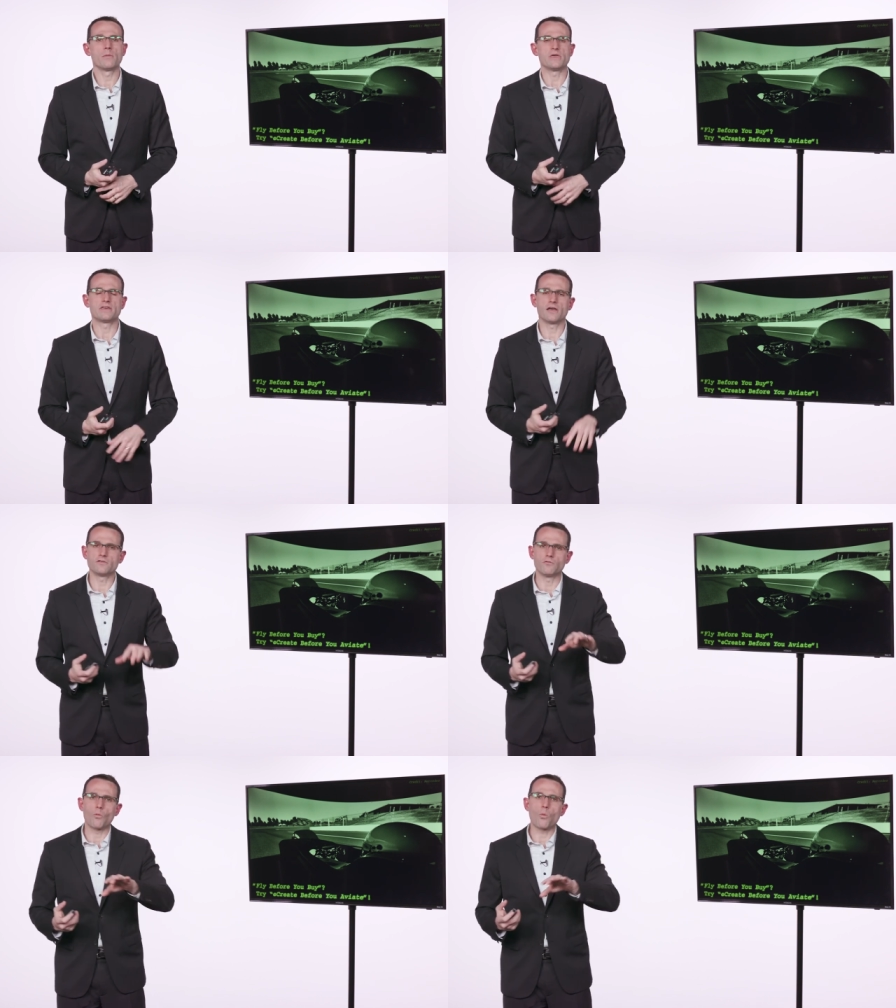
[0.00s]

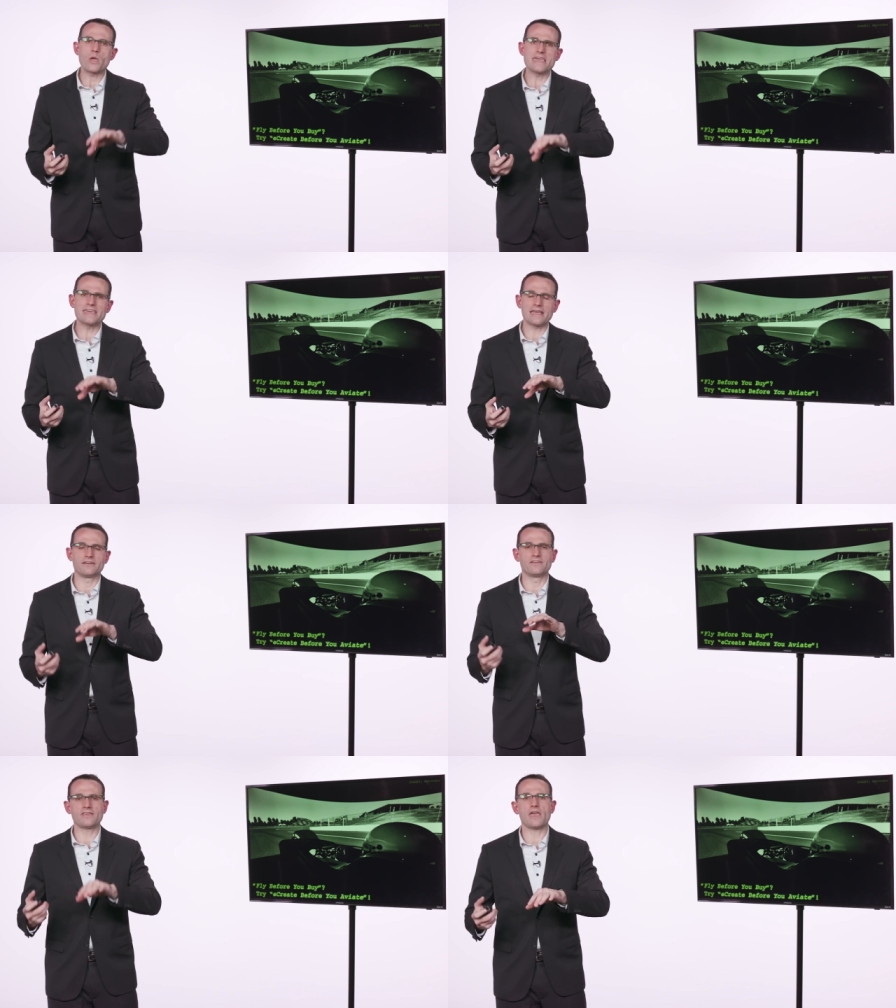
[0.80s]
because if we
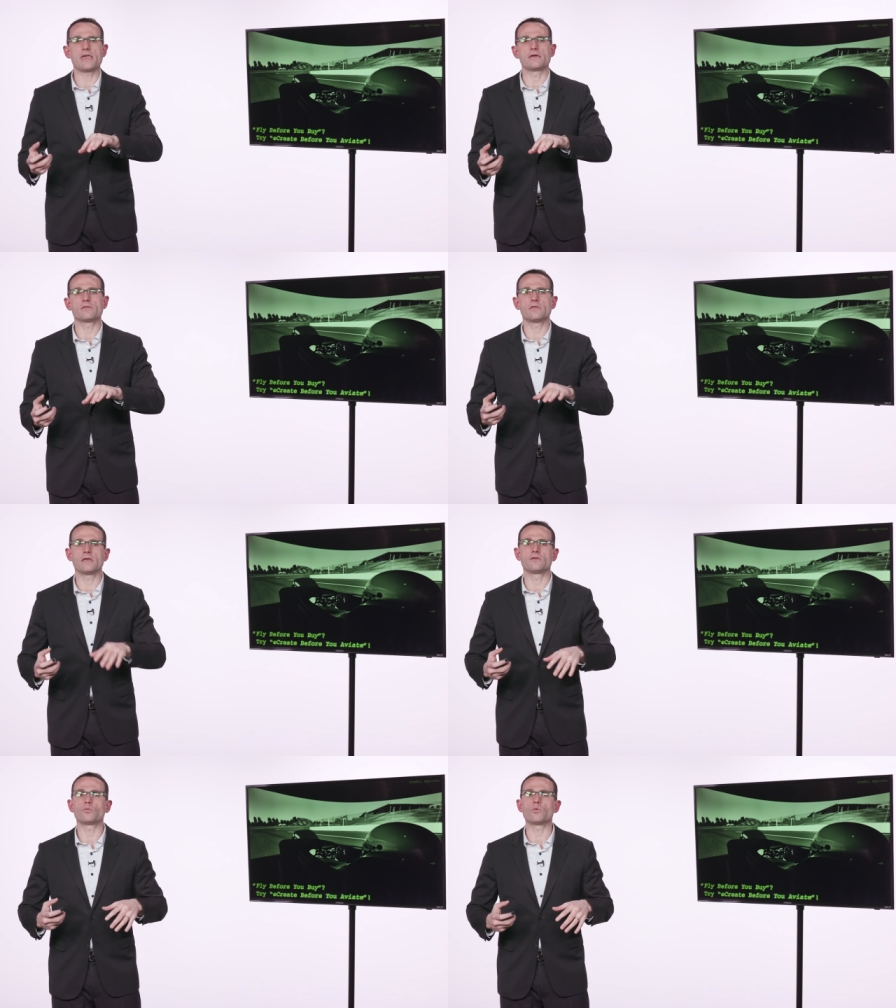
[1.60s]
can take
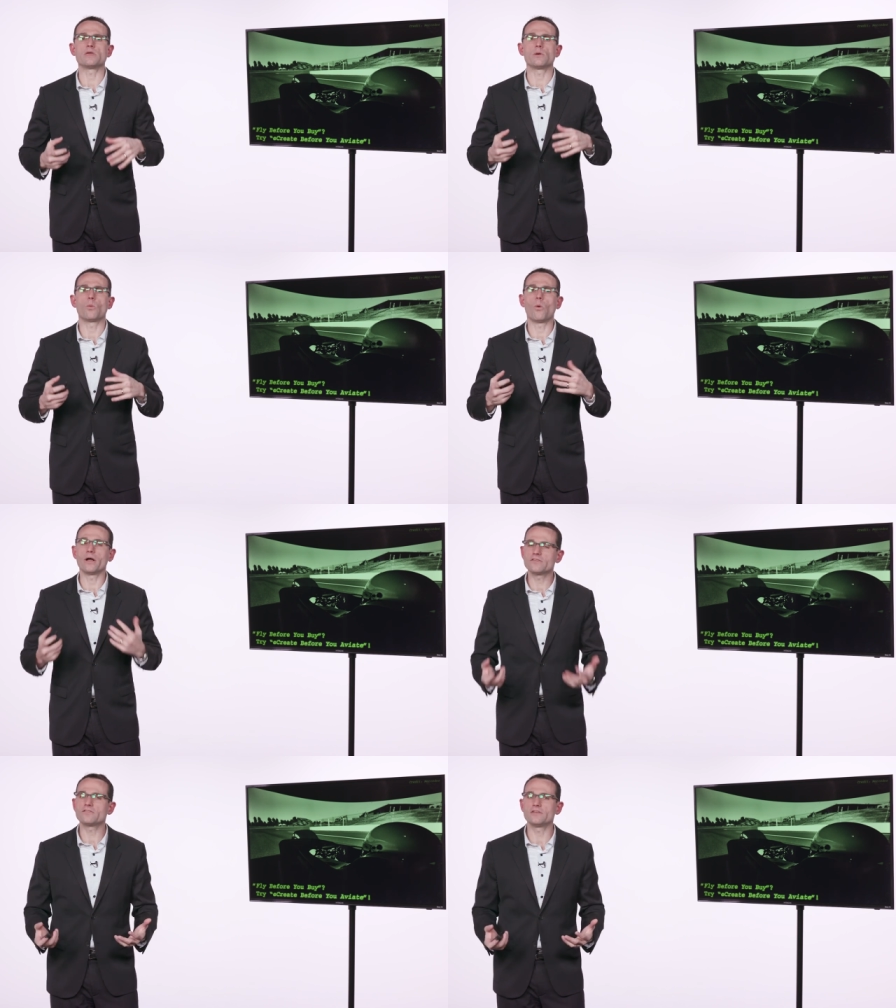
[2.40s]
things we
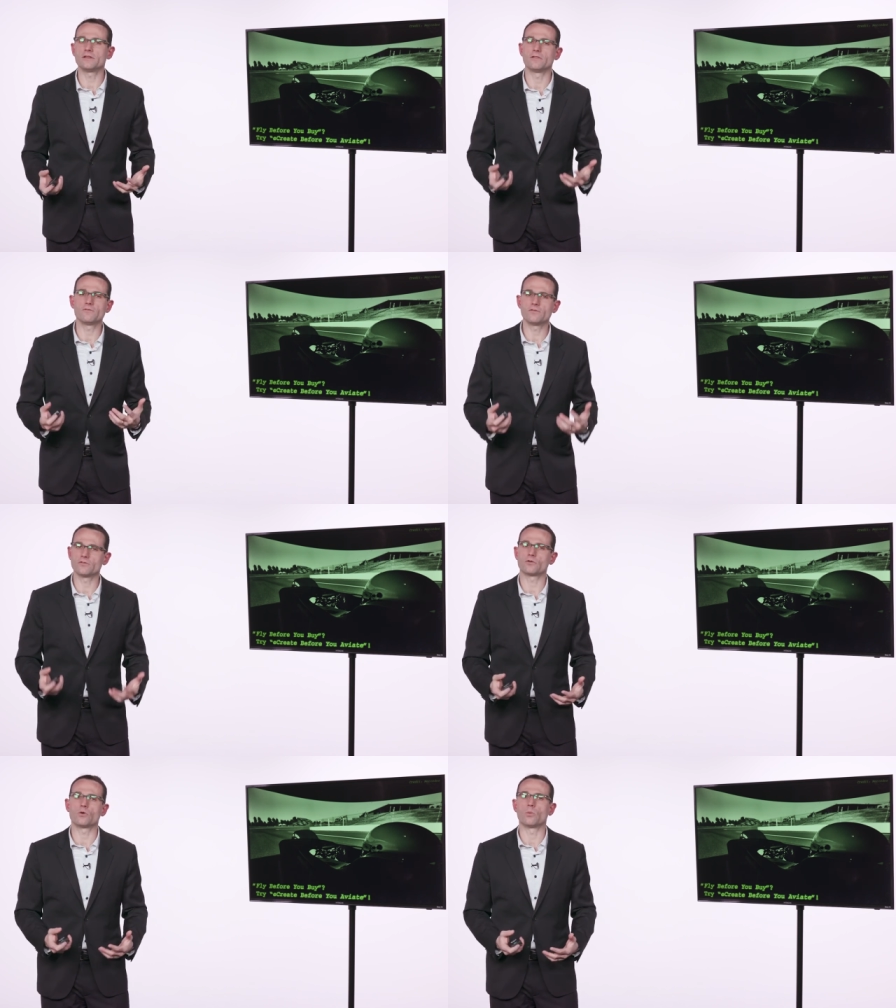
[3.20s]
once did in the
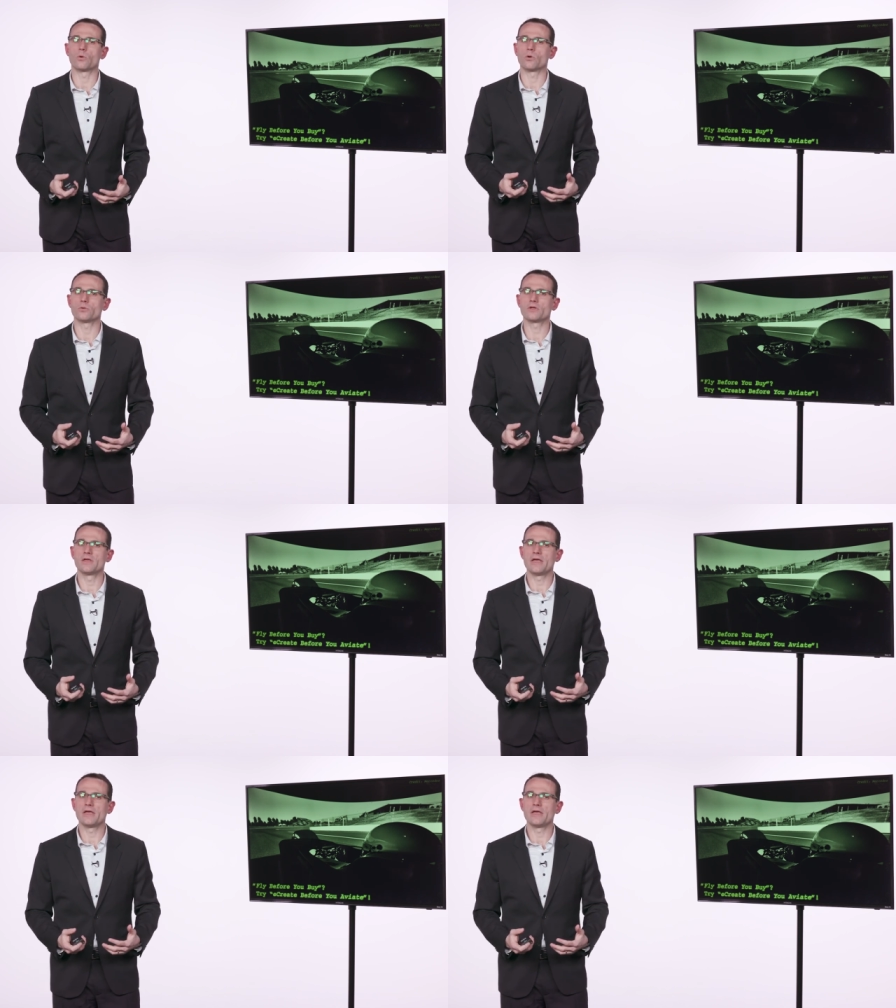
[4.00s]
physical world,